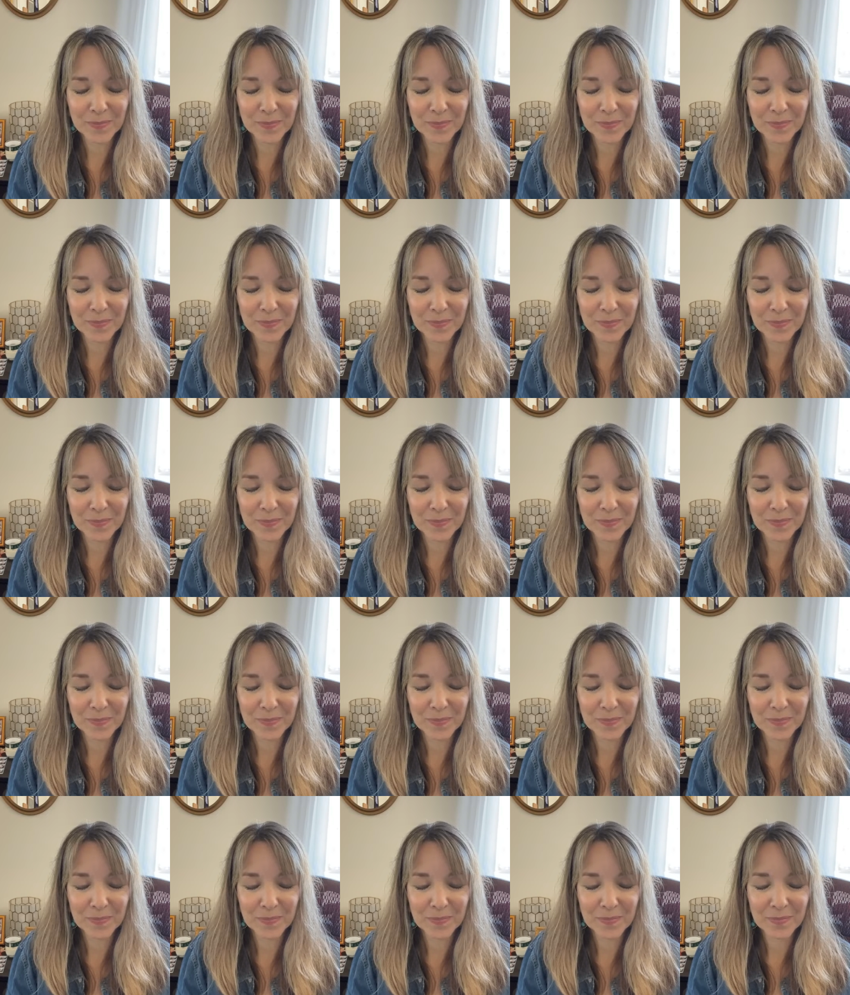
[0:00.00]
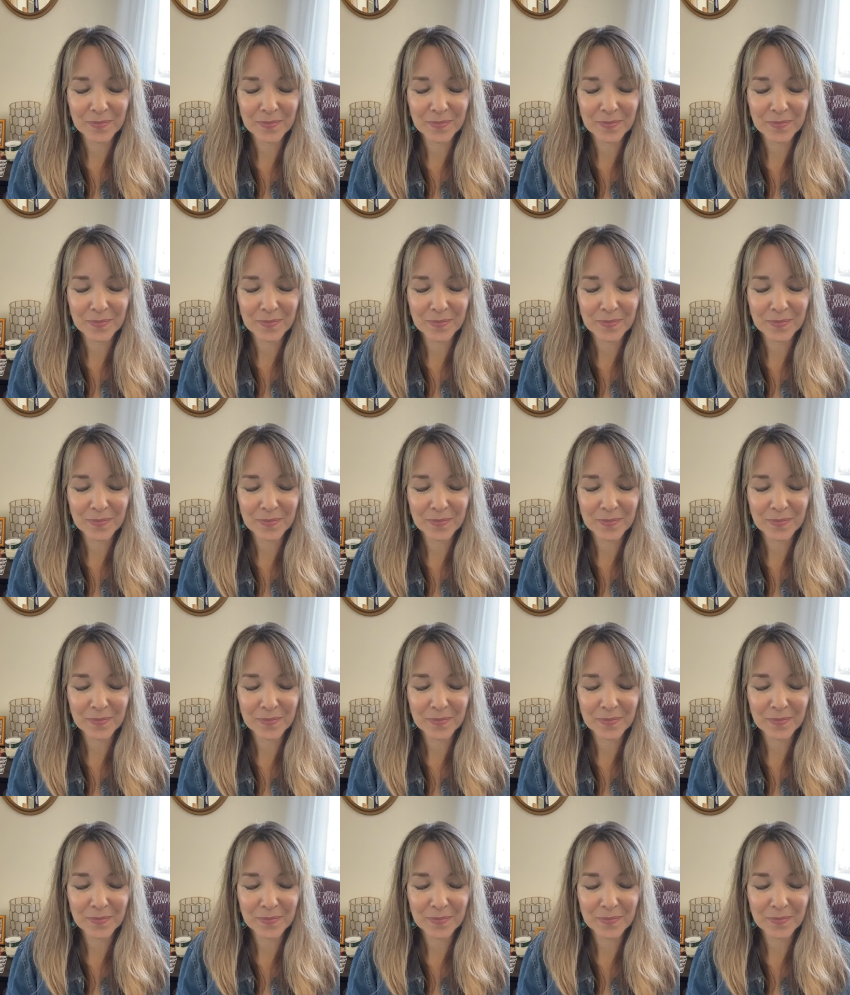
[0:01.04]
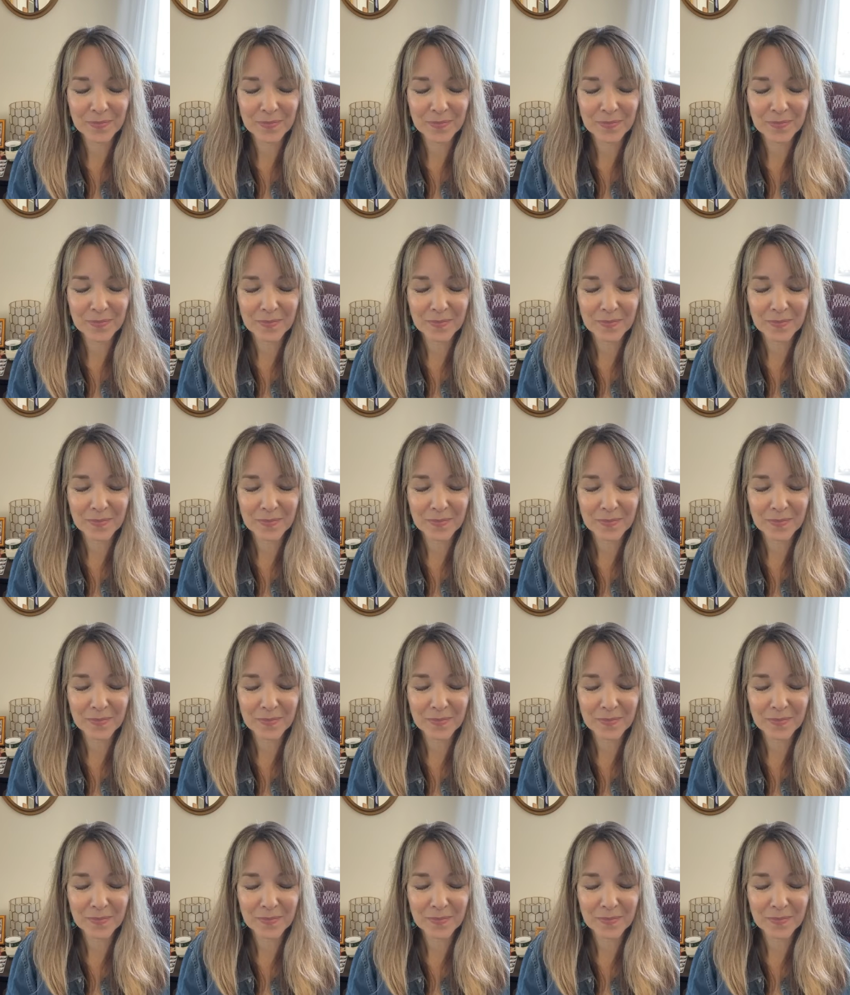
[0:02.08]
(no one is talking)